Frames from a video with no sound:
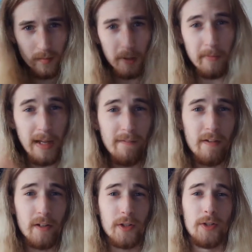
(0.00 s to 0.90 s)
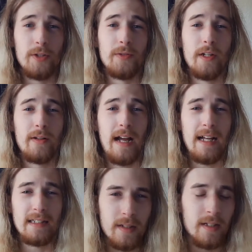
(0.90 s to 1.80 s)
Without further ado though,
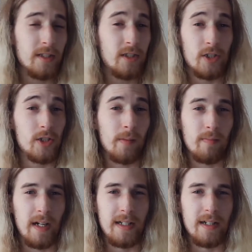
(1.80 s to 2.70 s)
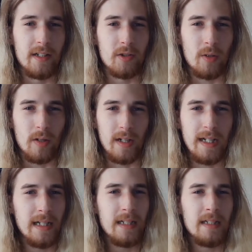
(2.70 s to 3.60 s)
guys, let's just jump right into the story.
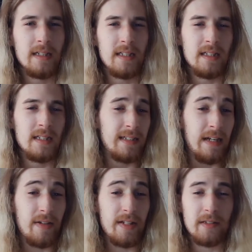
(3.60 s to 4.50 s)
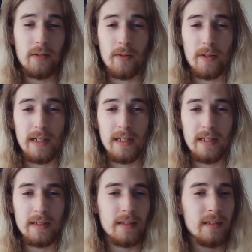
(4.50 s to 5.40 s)
Now this story
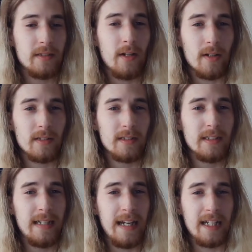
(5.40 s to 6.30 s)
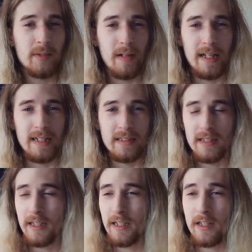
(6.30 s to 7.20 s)
starts and takes place
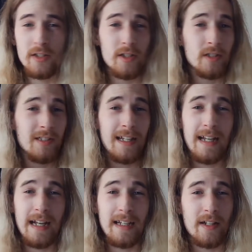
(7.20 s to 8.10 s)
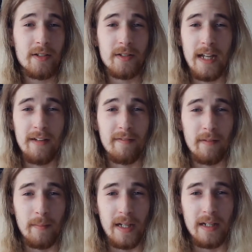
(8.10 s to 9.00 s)
just like any other day for
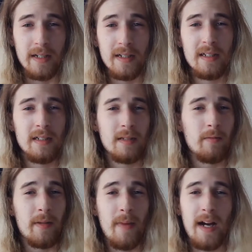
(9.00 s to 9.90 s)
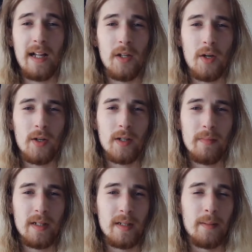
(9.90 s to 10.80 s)
me, with my alarm
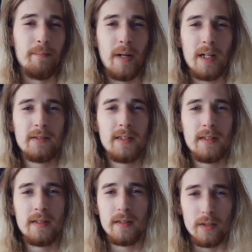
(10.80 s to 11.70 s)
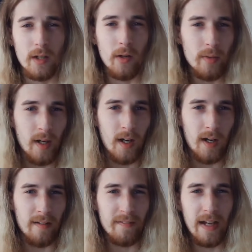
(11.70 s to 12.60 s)
buzzing, going
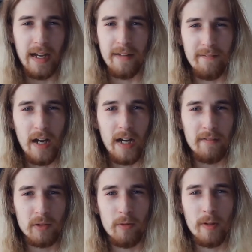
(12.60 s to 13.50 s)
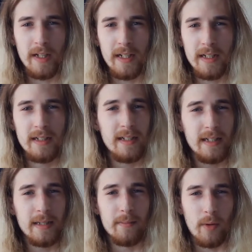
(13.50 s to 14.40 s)
off at 5:20 in
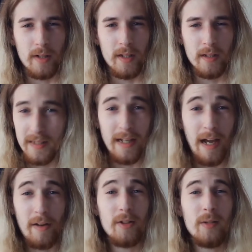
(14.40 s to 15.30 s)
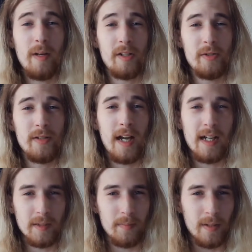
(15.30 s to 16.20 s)
the morning. Now I don't know about you
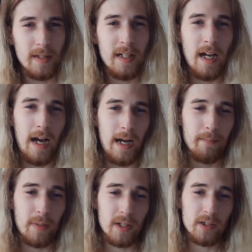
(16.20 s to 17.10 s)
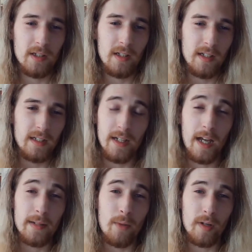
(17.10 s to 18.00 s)
guys, but I'm personally not
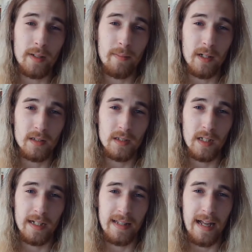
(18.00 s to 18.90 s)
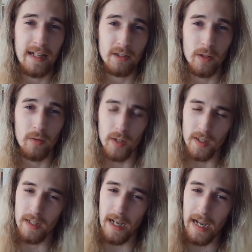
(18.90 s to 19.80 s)
a morning person like that, so
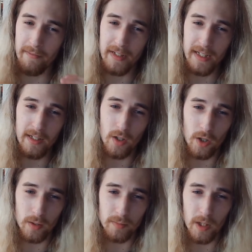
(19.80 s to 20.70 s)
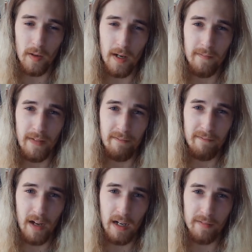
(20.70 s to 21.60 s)
having the alarm go off at
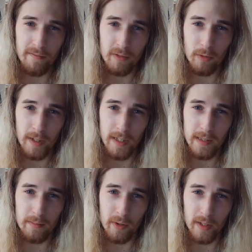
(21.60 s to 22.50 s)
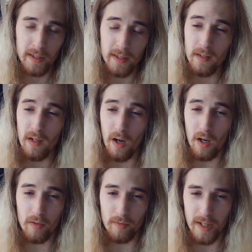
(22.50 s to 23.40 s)
5:20 in the morning,
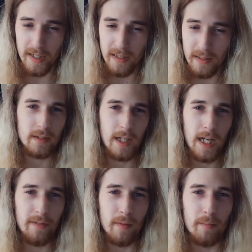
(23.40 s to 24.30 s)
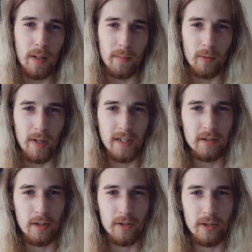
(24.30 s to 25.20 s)
already kind of a bummer way to
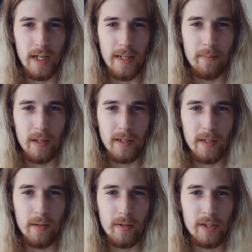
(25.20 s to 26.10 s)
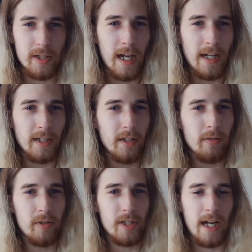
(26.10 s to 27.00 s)
start your day. But you know what, you do
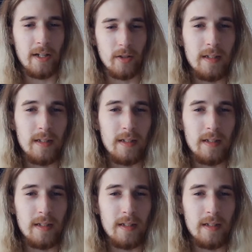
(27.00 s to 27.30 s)
what you gotta do.